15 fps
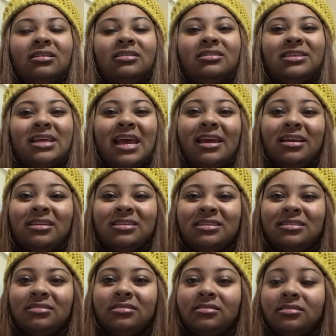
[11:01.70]
take
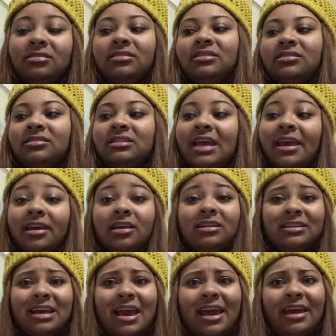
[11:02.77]
a
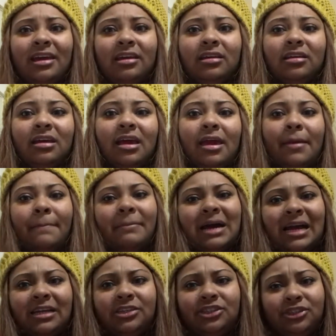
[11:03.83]
day in
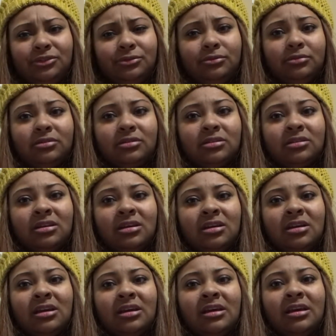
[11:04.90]
my shoes
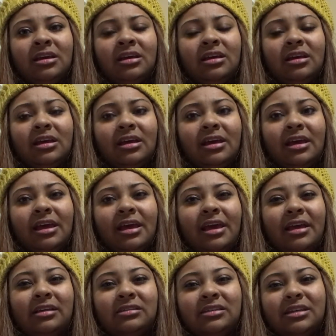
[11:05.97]

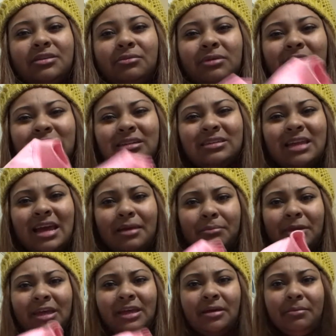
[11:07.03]
and see what it's like
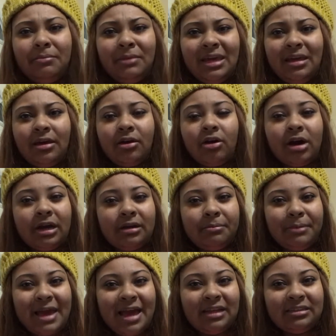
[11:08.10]
being me on a
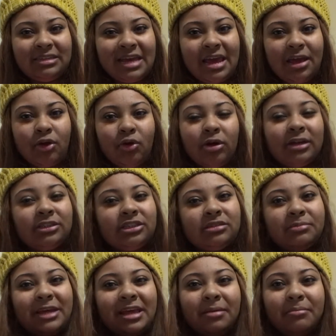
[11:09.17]
bad day, or just
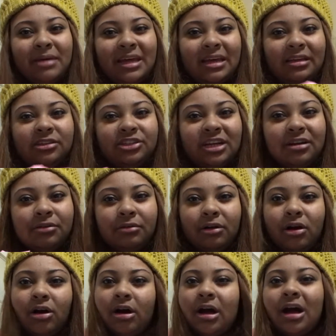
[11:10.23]
being me in general
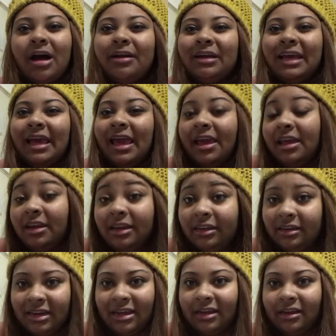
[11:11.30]
on any
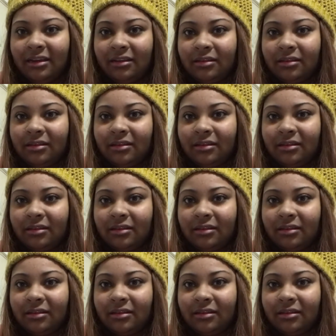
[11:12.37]
day.